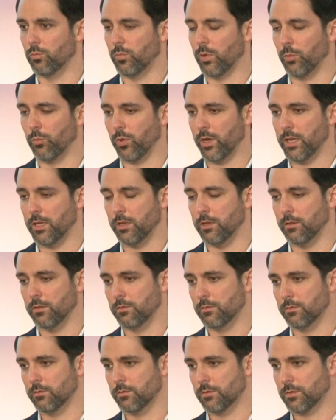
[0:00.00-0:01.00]
When we
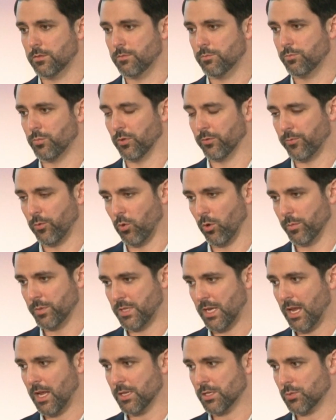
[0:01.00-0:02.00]
perform
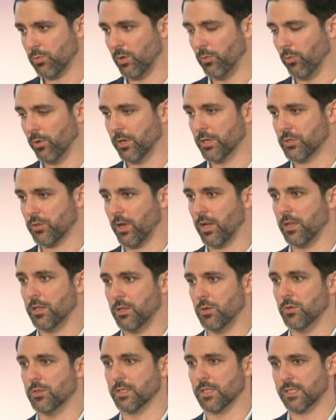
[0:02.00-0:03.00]
tests, we want to try to
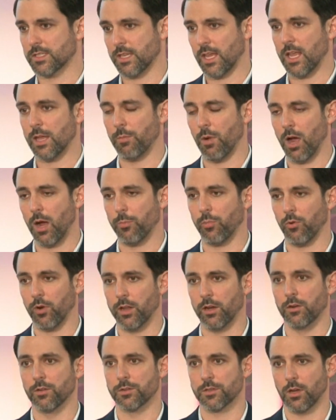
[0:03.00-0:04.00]
use the same
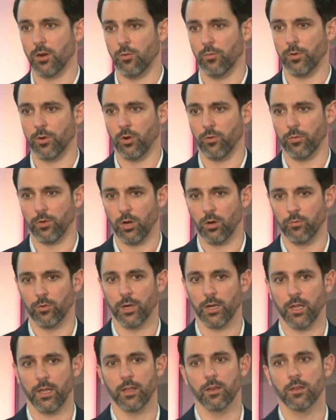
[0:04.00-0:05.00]
operators over and over and
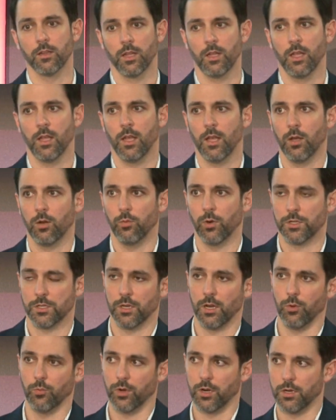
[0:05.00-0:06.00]
over again. What
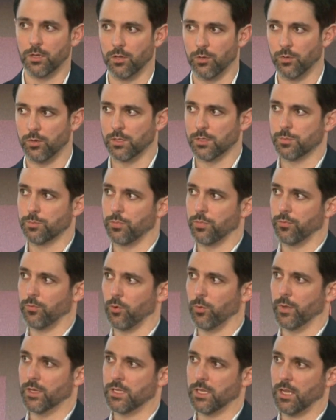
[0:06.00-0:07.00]
you don't want to do is
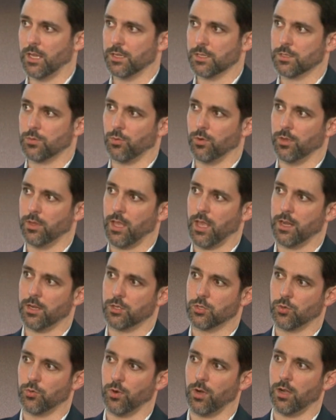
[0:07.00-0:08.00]
perform a test where
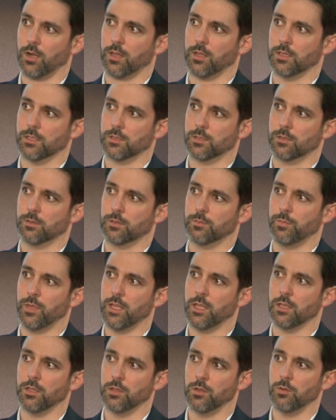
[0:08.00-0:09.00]
that truck is
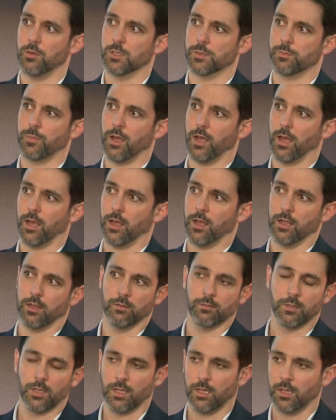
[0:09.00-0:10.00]
being used by